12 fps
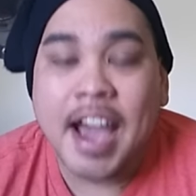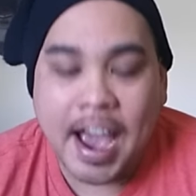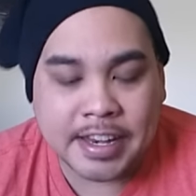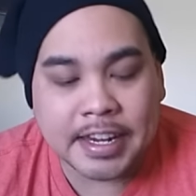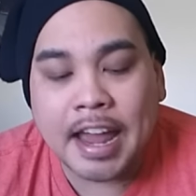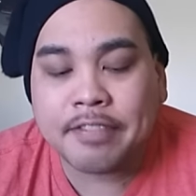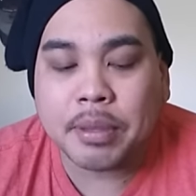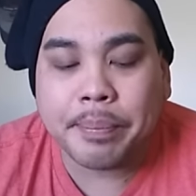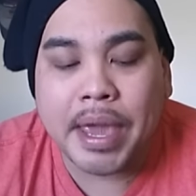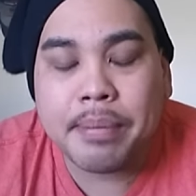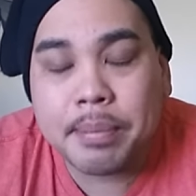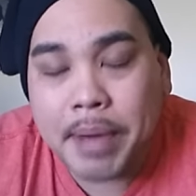I did have to
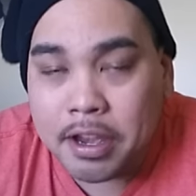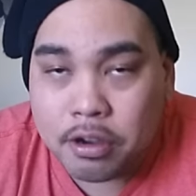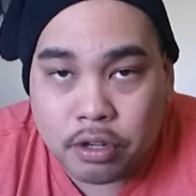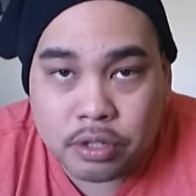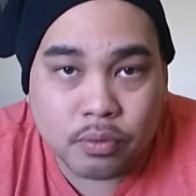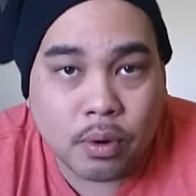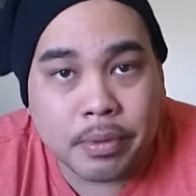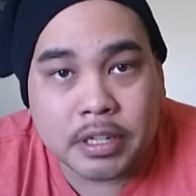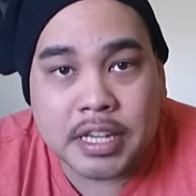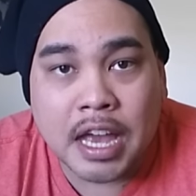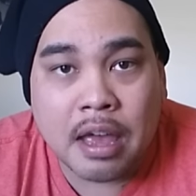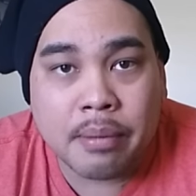baby my coals one more
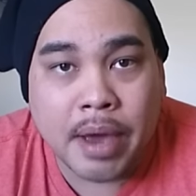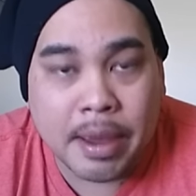time.